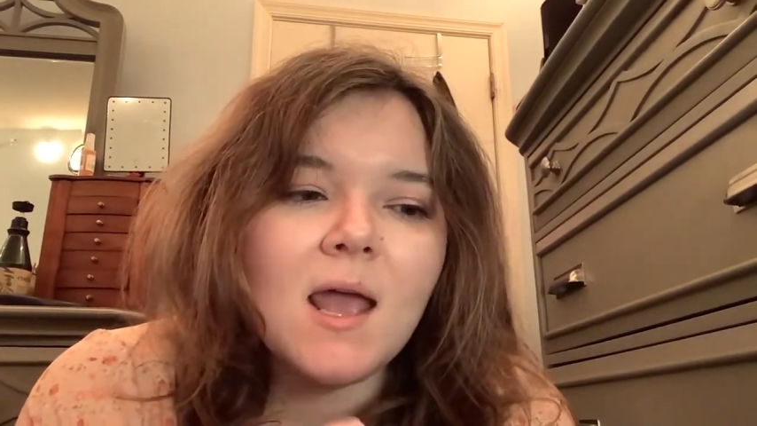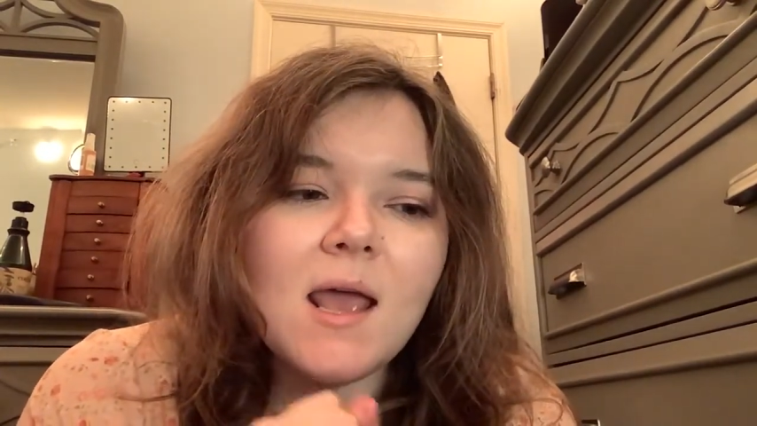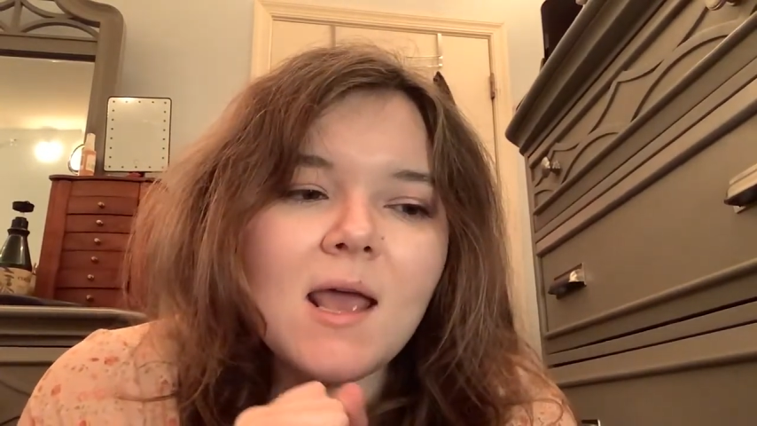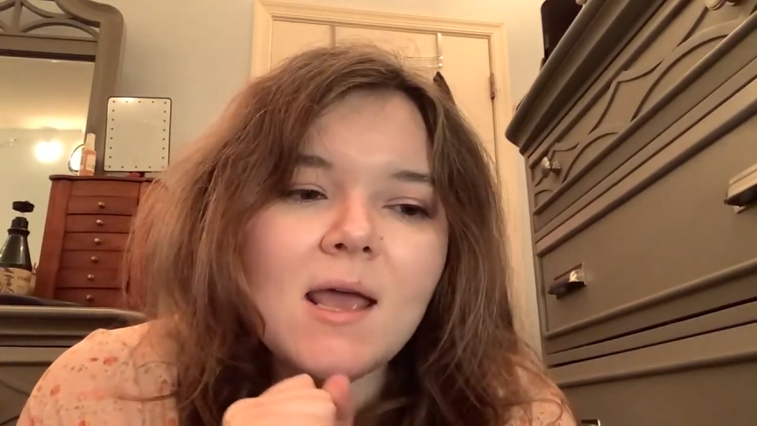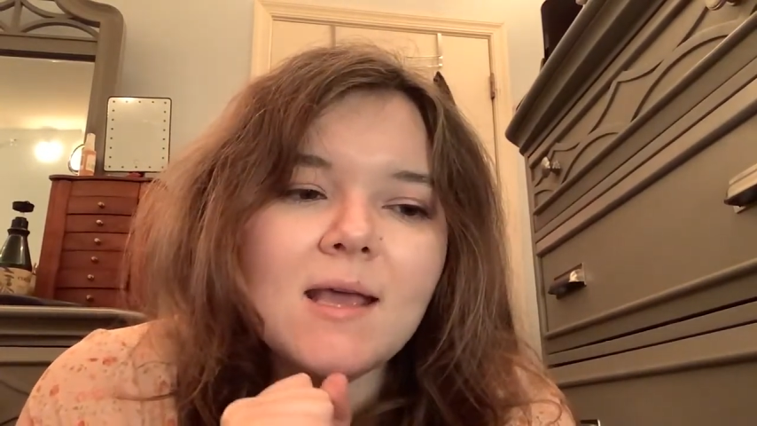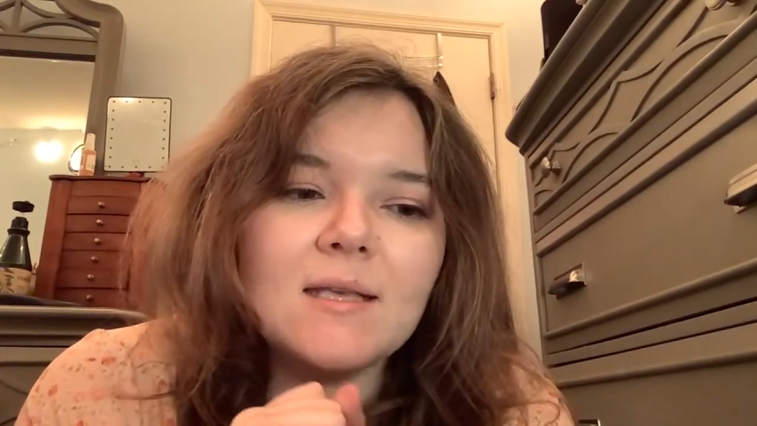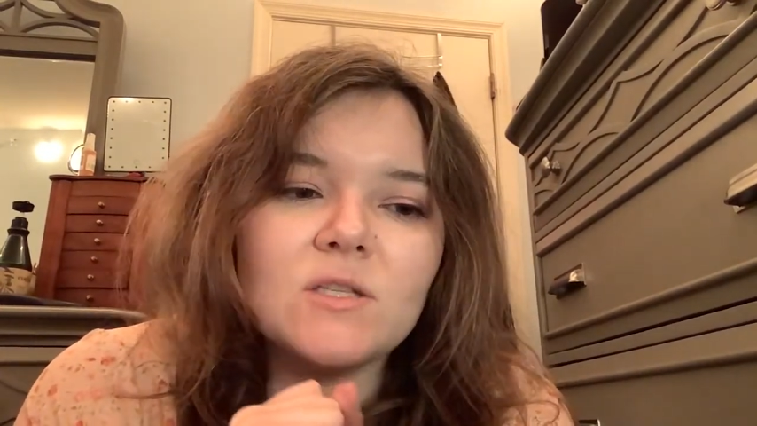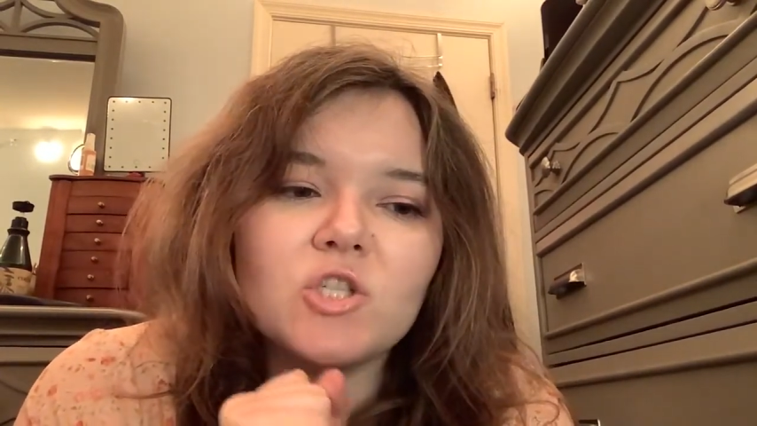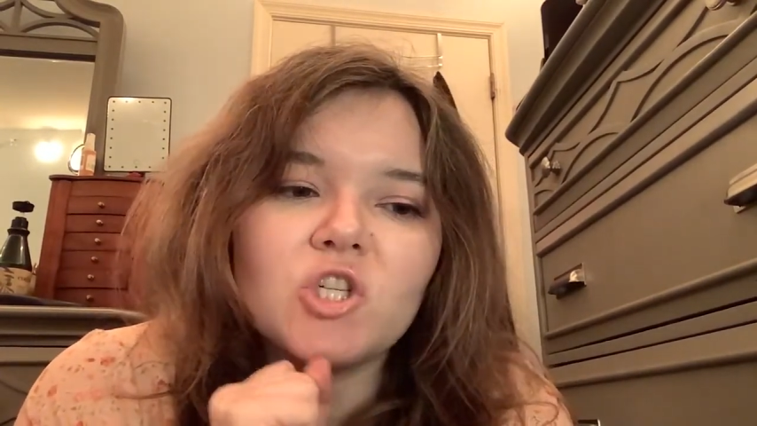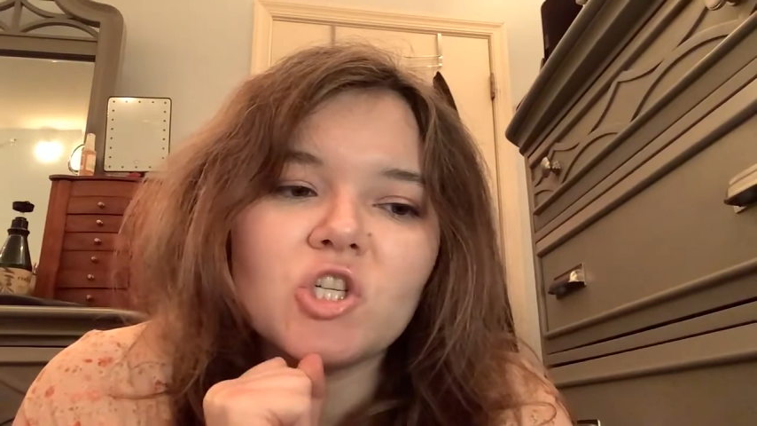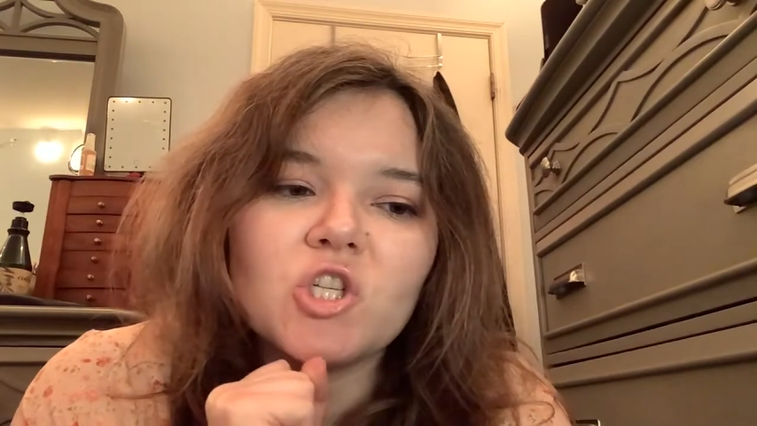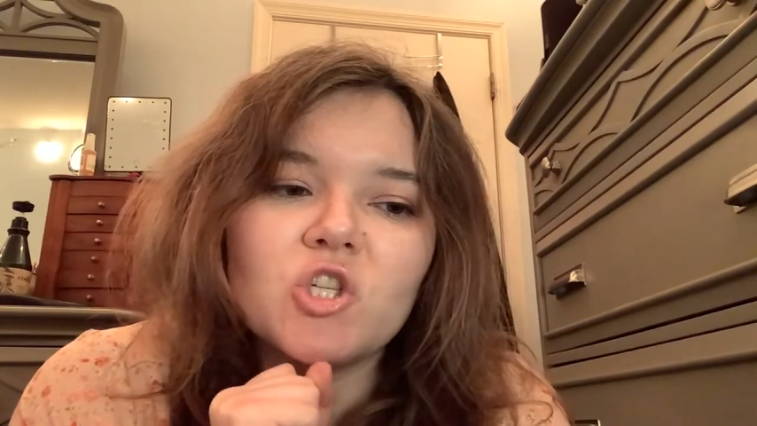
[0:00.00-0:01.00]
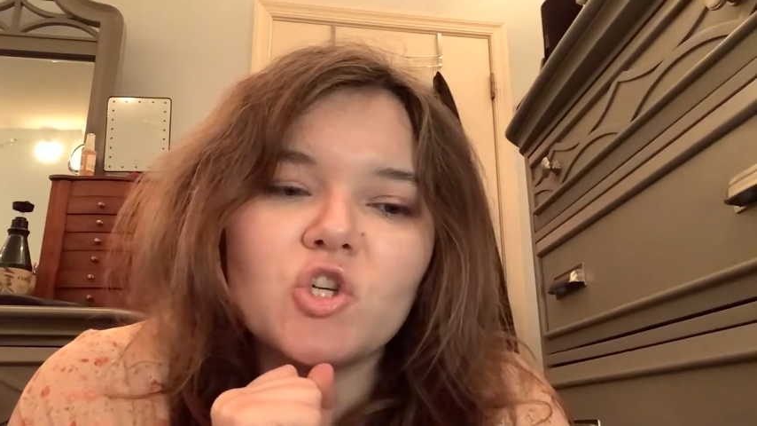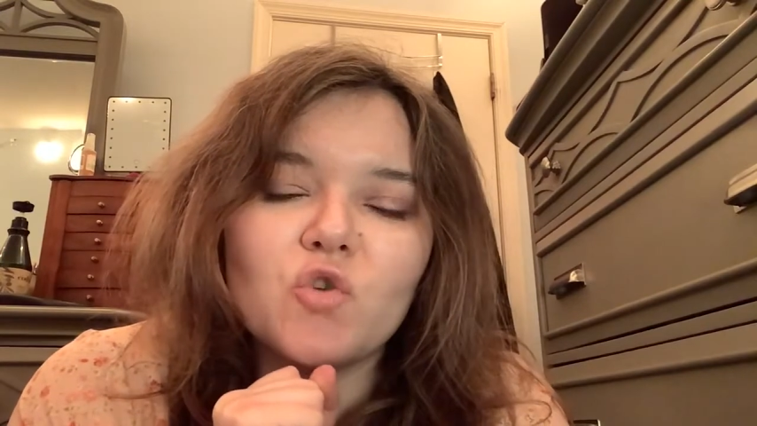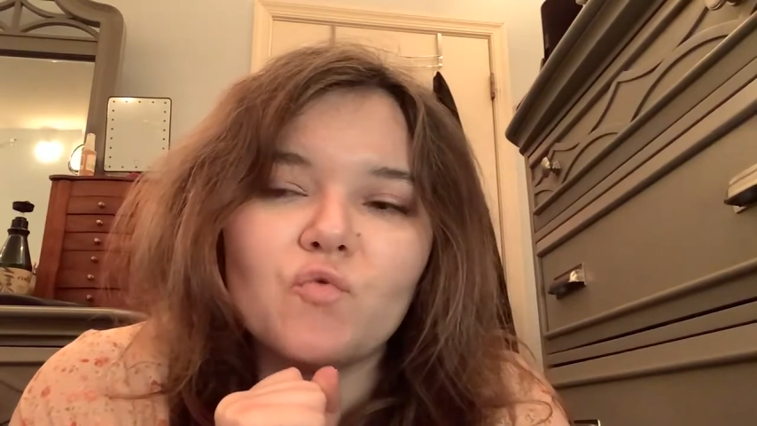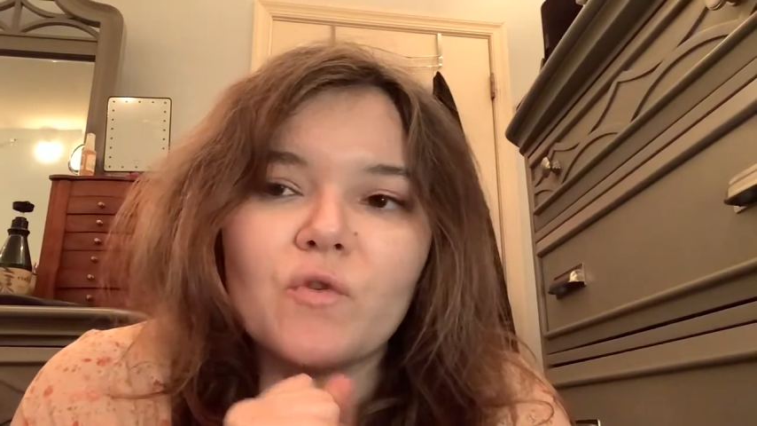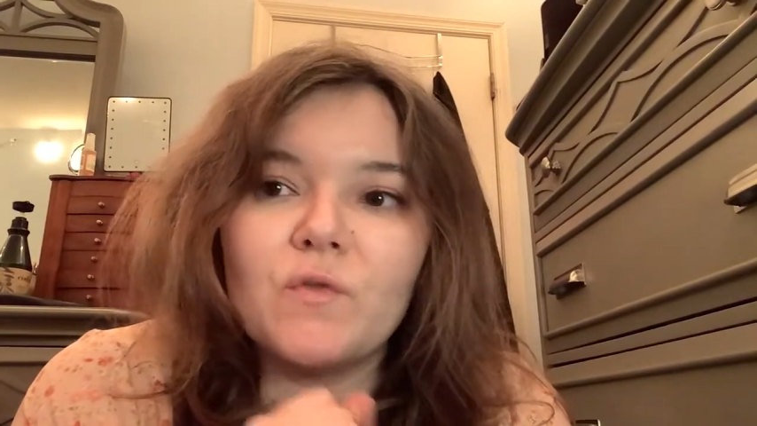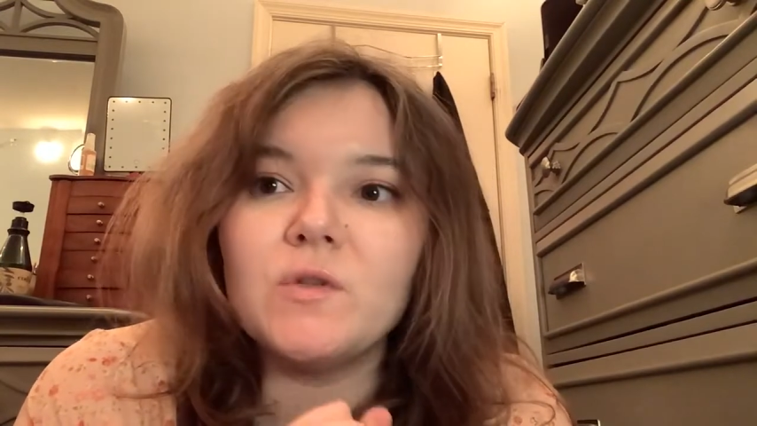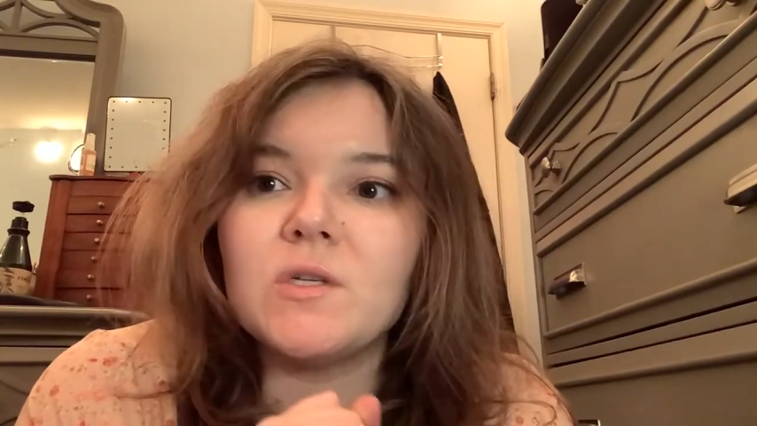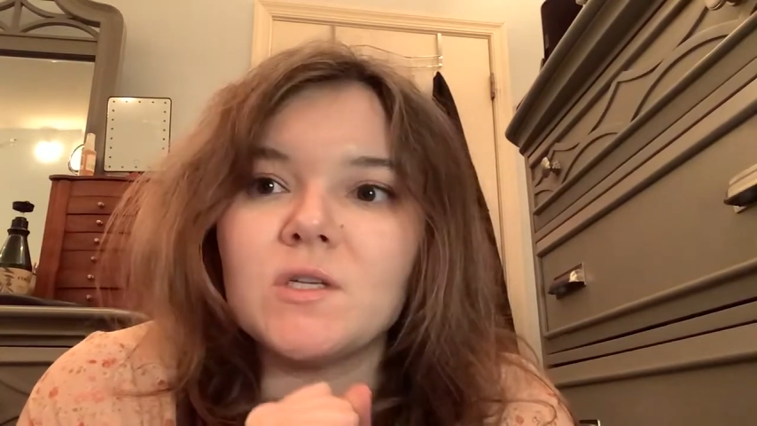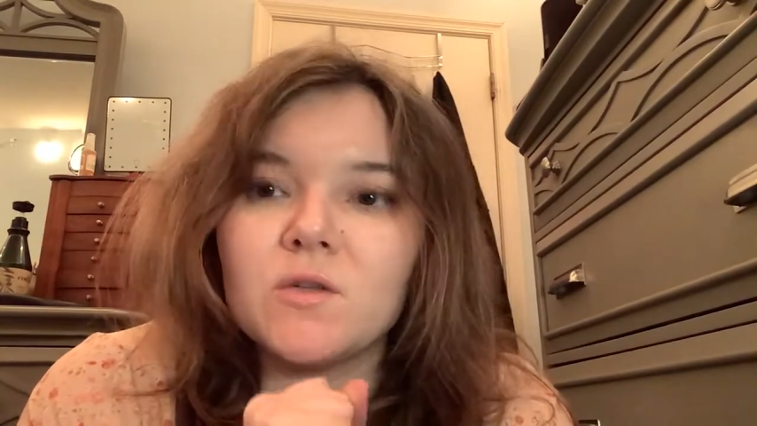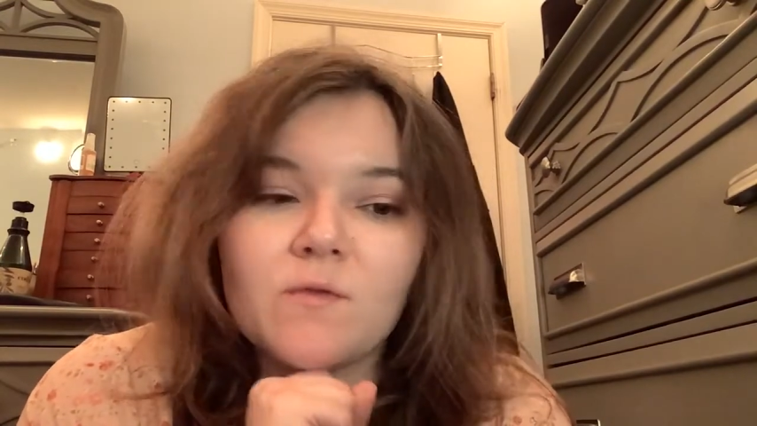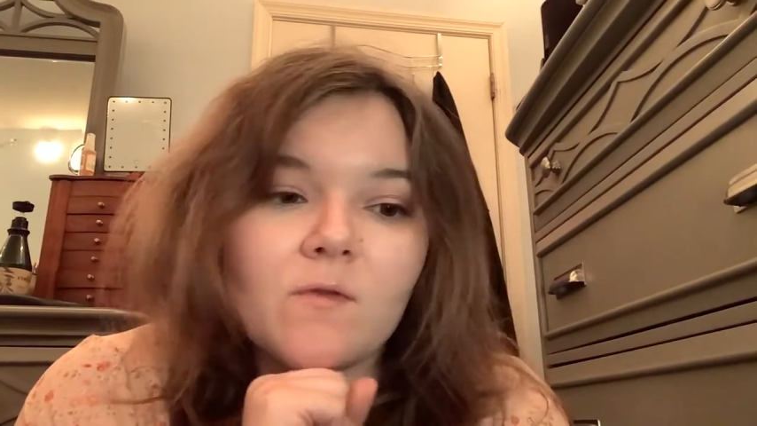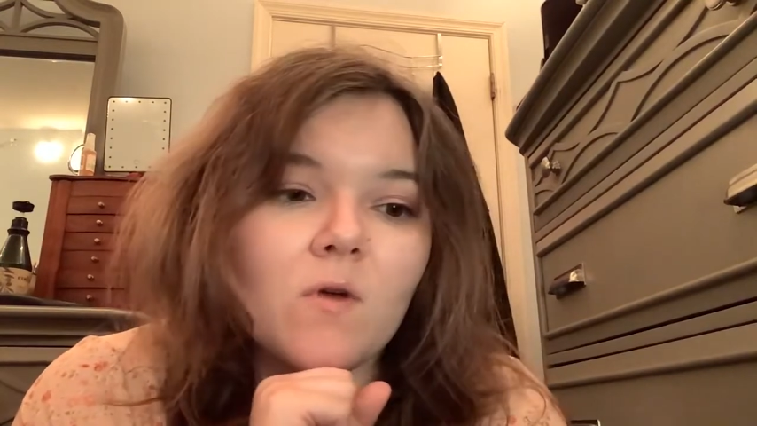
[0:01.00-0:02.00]
is just refusing
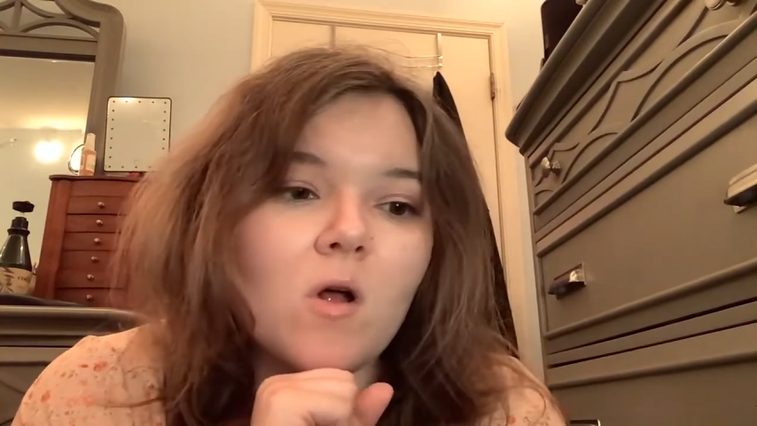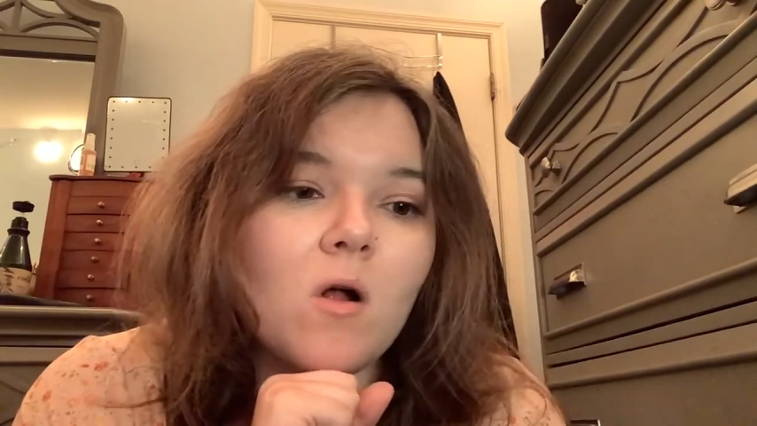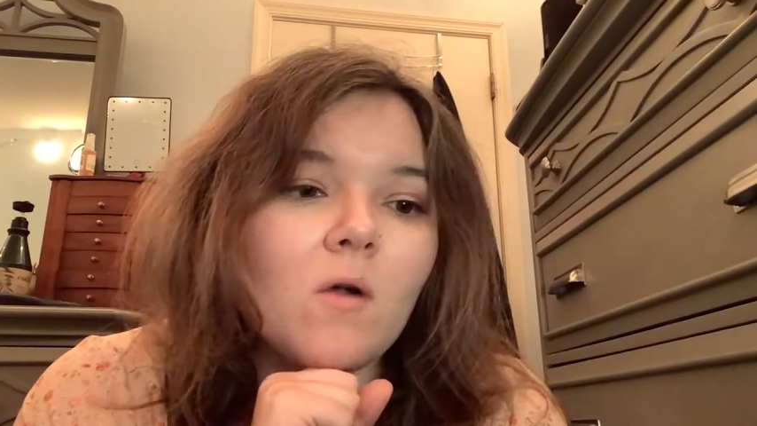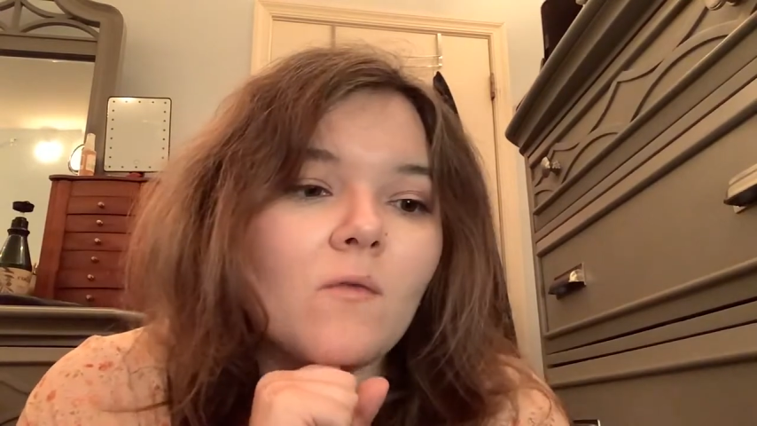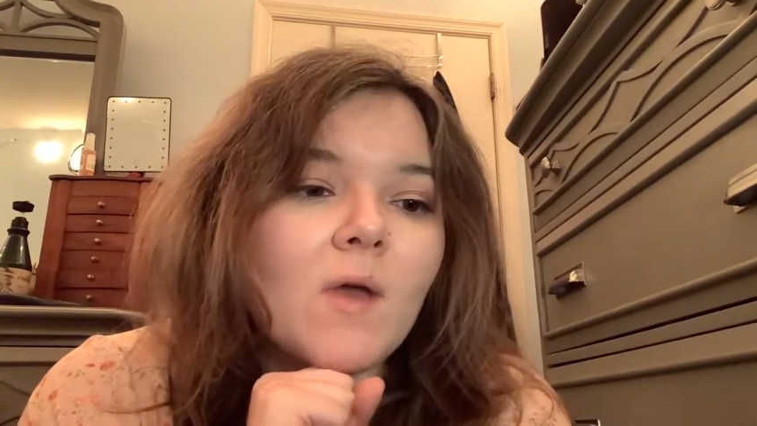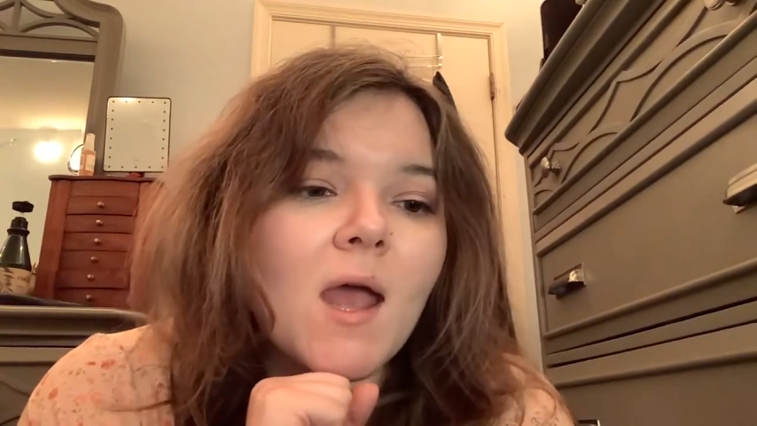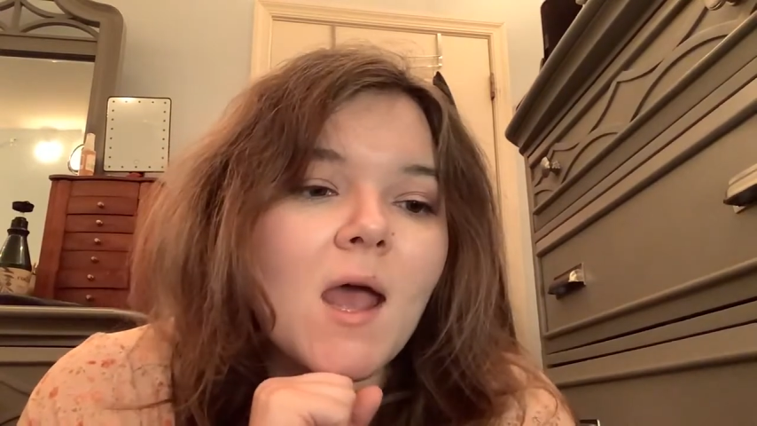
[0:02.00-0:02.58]
to evolve.